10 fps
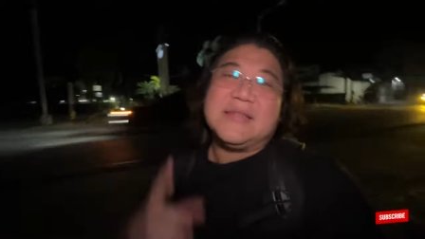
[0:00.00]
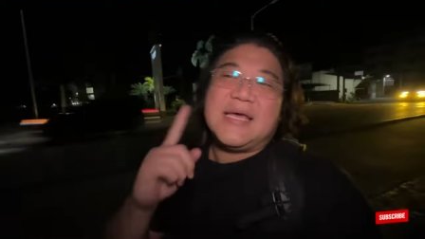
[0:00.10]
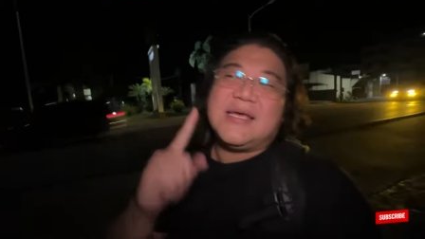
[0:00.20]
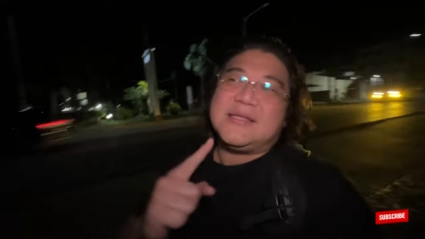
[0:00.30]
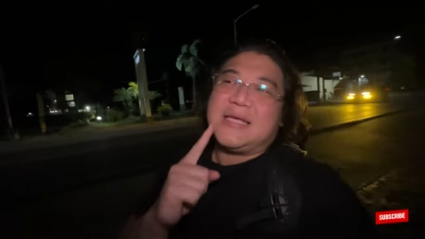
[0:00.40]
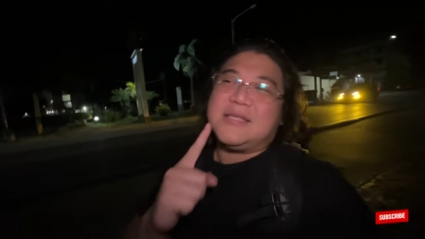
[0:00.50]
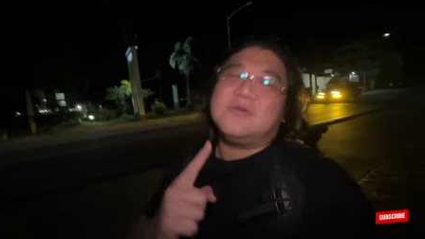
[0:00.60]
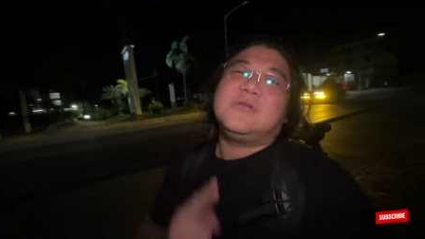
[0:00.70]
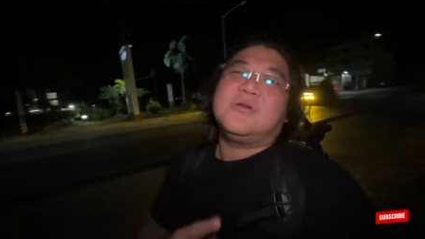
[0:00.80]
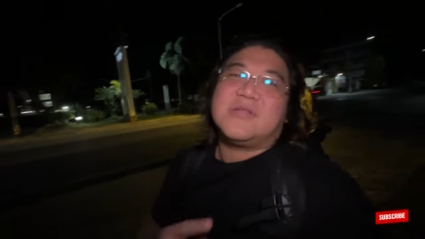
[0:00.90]
they do
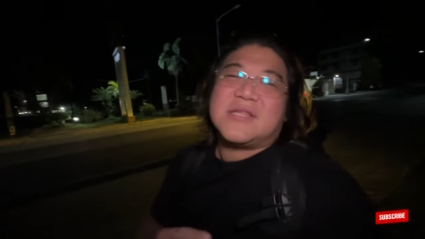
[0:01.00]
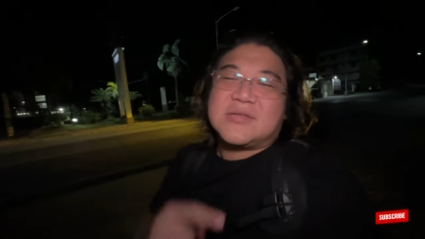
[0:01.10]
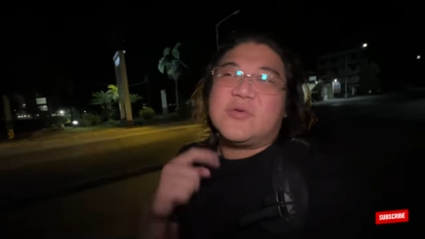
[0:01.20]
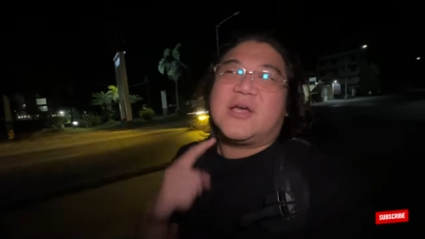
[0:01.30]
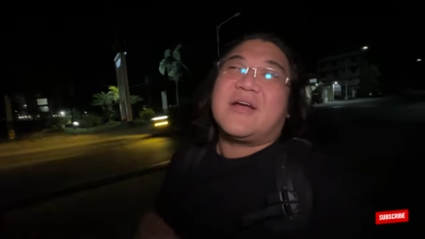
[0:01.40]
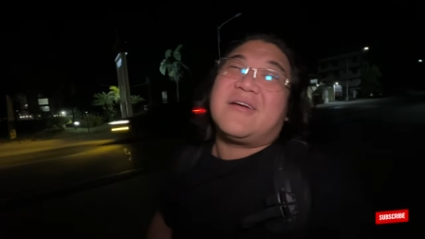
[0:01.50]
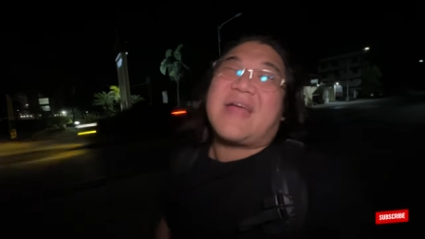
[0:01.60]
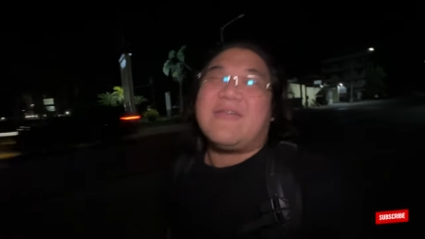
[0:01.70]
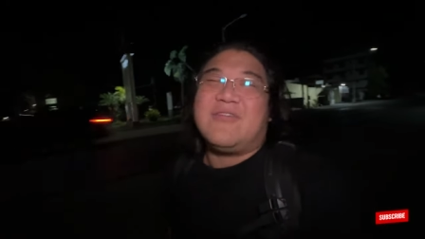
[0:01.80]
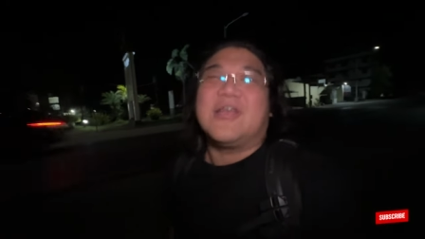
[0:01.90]
know that we are
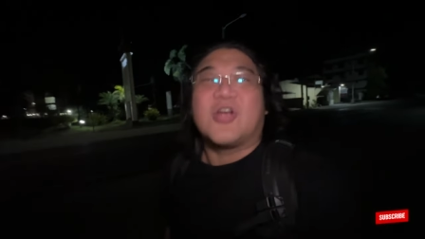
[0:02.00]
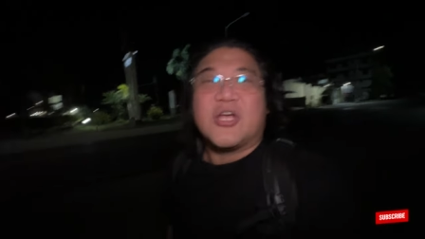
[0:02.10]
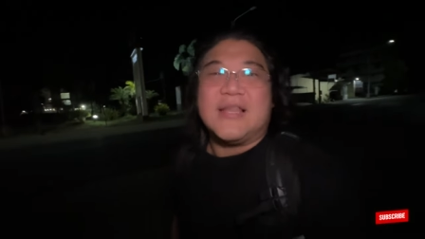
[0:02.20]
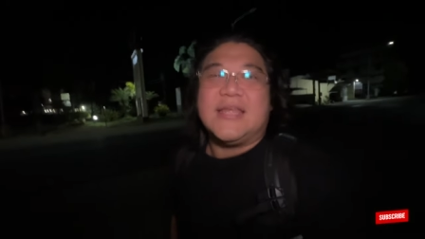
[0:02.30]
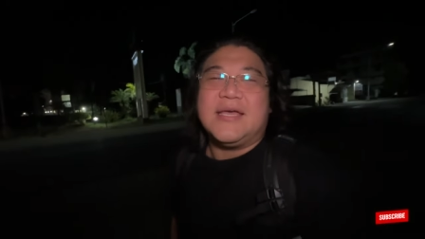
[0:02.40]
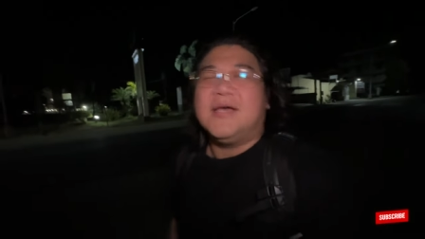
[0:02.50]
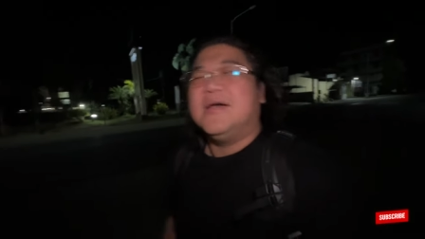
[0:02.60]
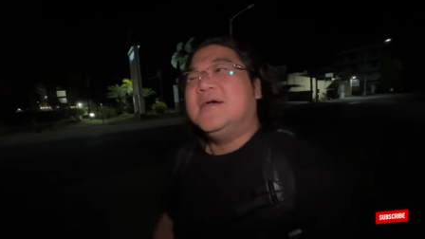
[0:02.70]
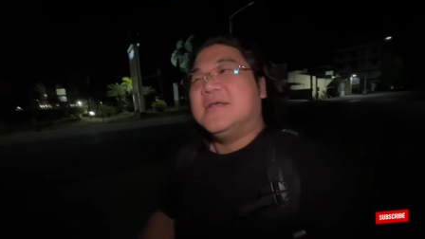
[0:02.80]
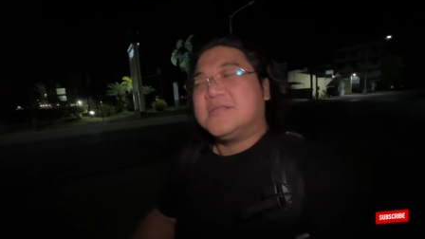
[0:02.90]
arriving early.
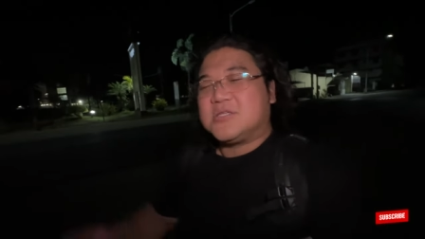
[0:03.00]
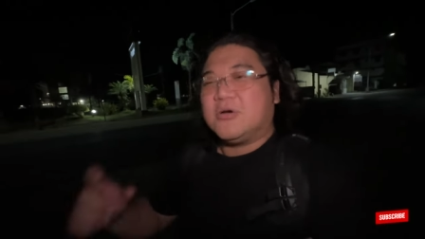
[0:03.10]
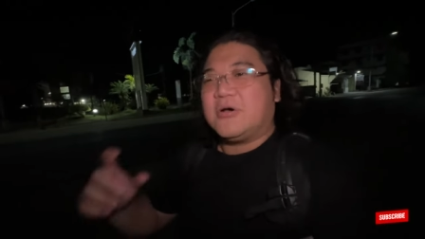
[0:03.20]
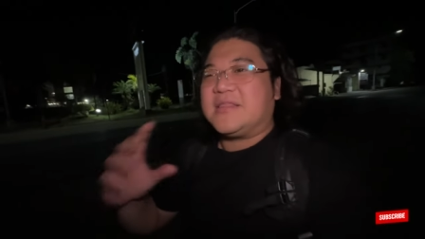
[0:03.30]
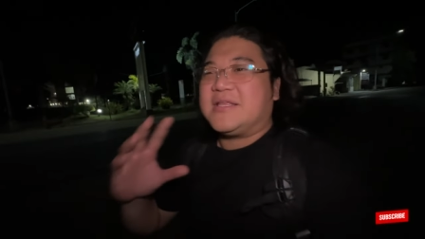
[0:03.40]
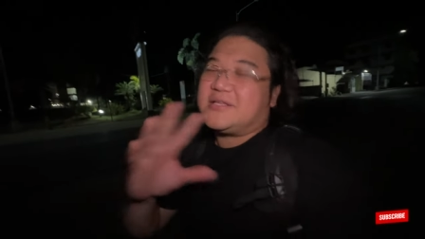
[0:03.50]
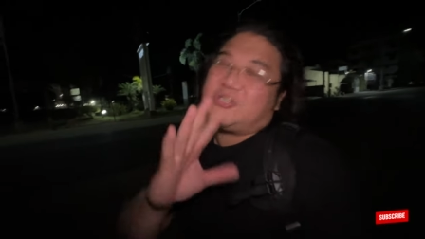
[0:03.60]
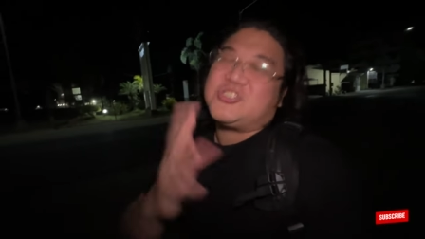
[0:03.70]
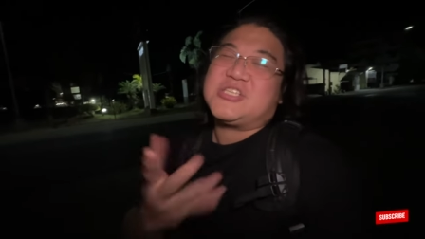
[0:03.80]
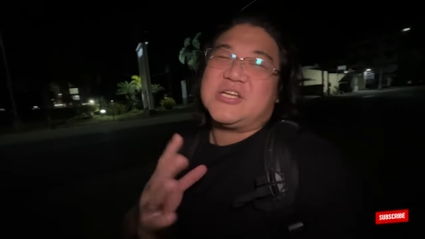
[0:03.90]
So I think
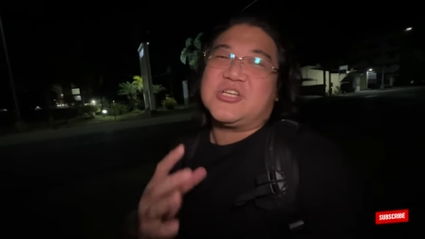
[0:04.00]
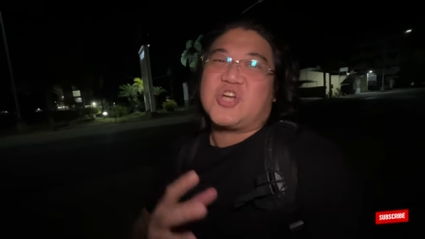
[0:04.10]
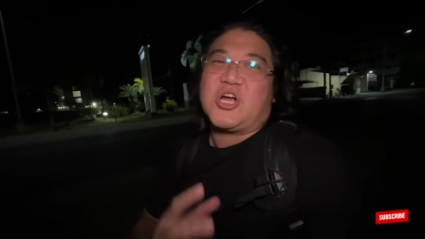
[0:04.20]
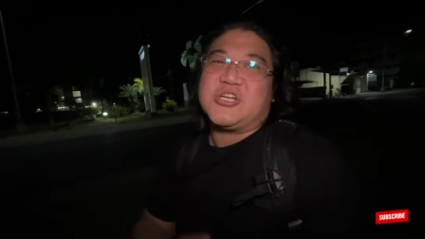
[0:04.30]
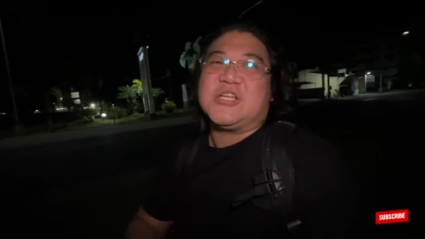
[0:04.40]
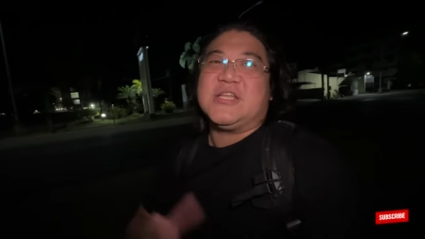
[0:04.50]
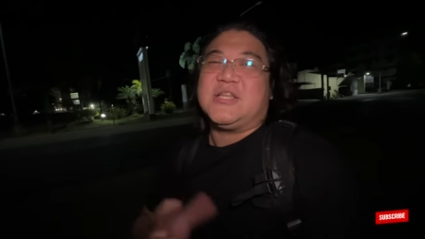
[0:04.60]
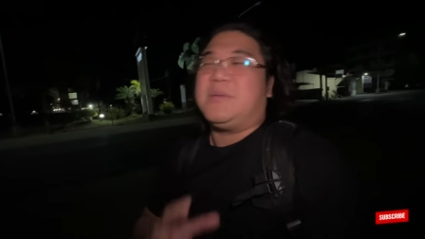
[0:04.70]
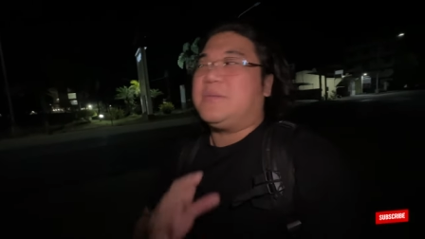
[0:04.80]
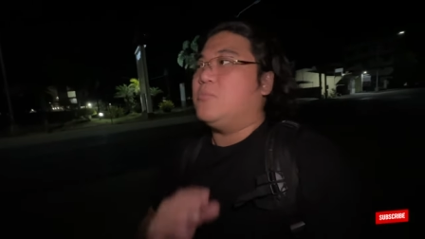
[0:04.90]
they're just gonna charge a
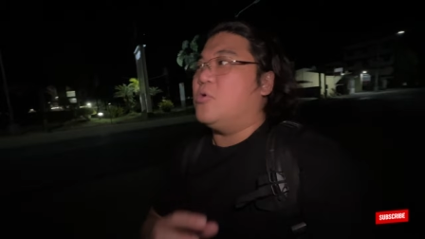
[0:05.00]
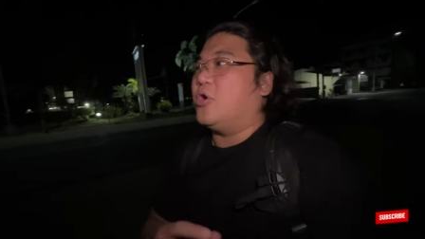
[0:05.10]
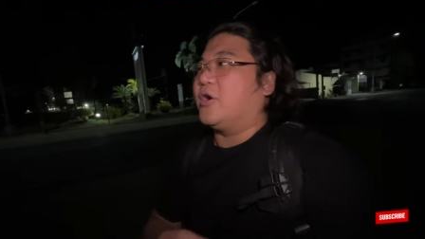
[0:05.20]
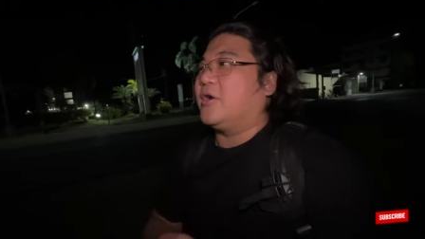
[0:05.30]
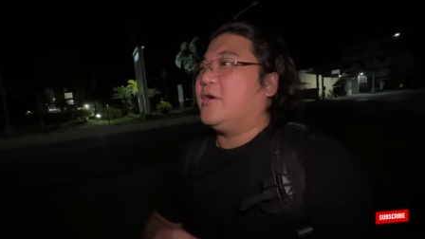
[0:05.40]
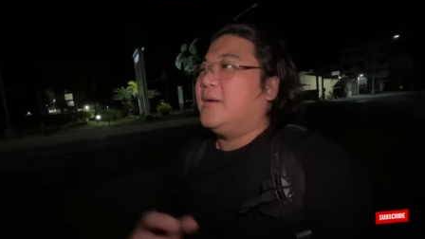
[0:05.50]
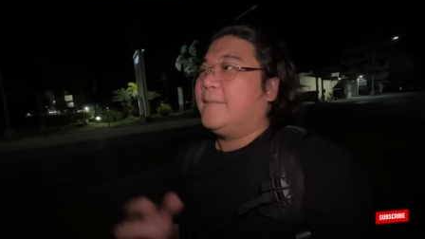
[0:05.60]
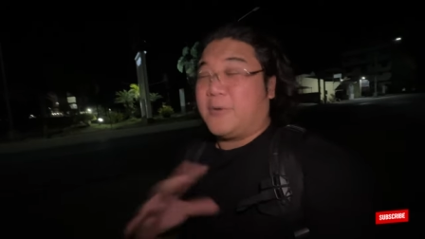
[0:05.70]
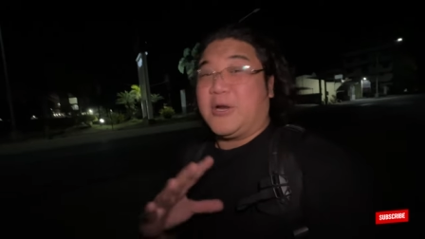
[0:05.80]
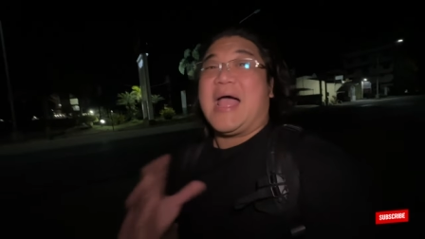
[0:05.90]
little bit more
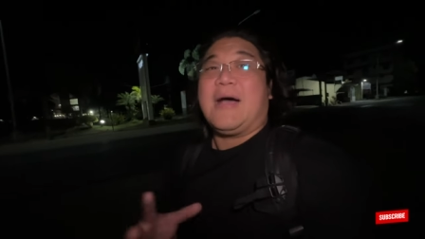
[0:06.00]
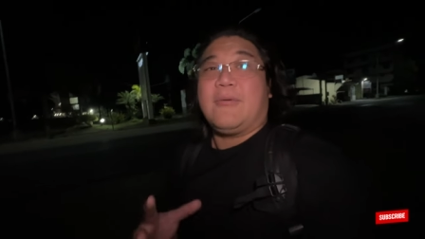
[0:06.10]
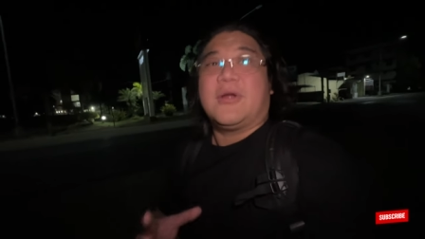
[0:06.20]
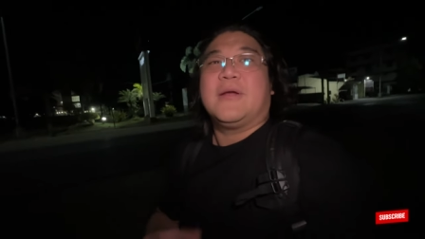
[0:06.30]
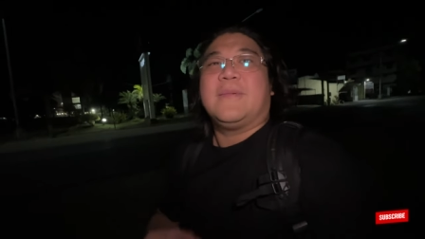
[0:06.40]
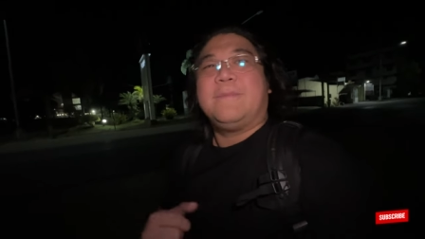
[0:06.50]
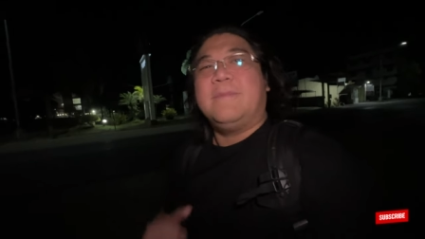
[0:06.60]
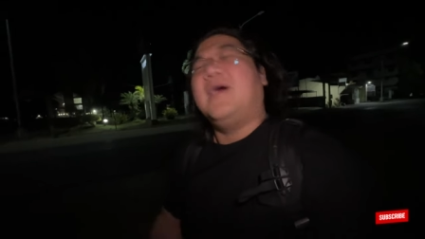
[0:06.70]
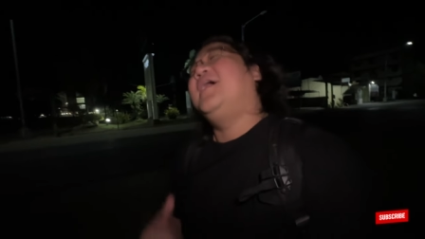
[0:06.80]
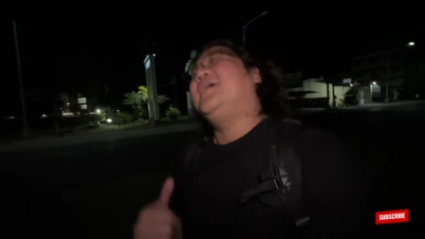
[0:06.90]
per hour.
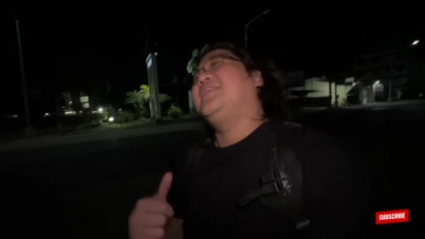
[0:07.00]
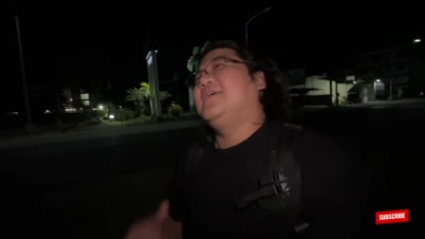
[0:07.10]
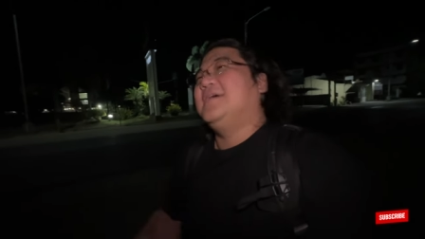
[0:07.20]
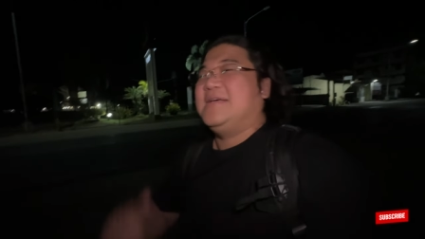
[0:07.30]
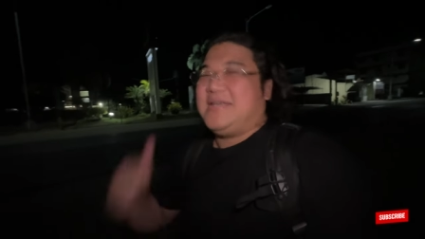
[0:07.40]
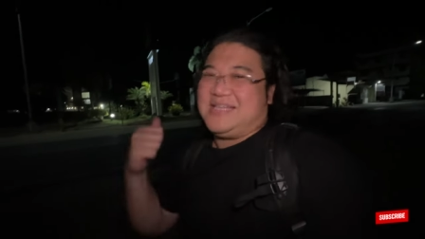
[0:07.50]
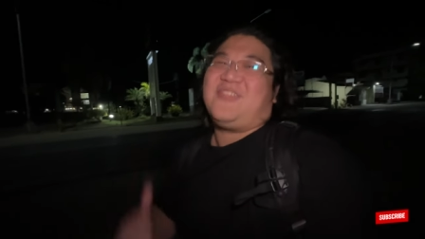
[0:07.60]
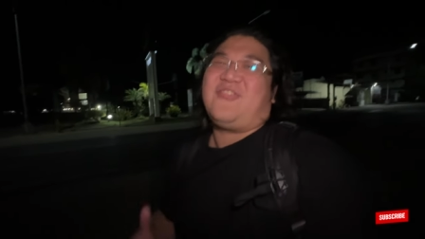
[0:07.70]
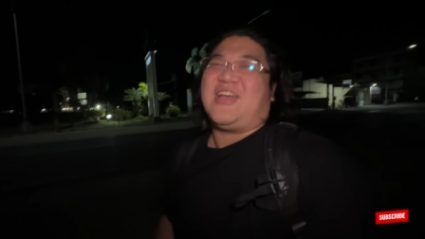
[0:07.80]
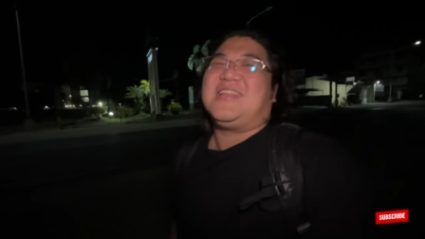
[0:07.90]
But
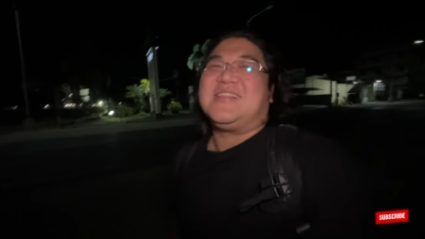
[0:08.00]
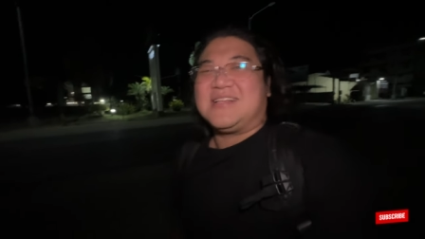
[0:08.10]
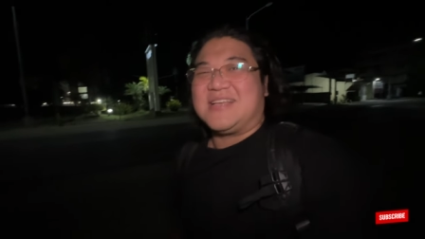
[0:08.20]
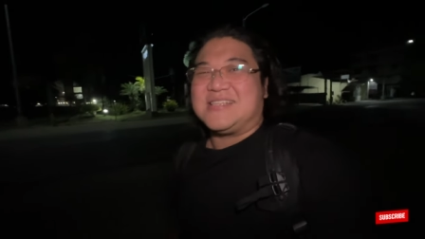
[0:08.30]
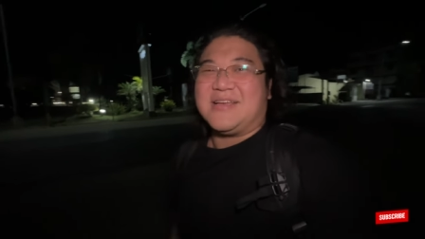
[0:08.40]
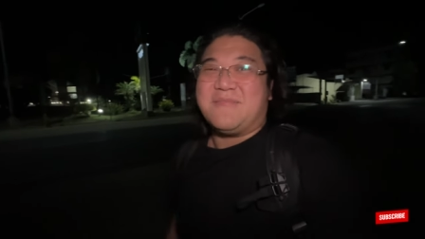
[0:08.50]
it's fine kasi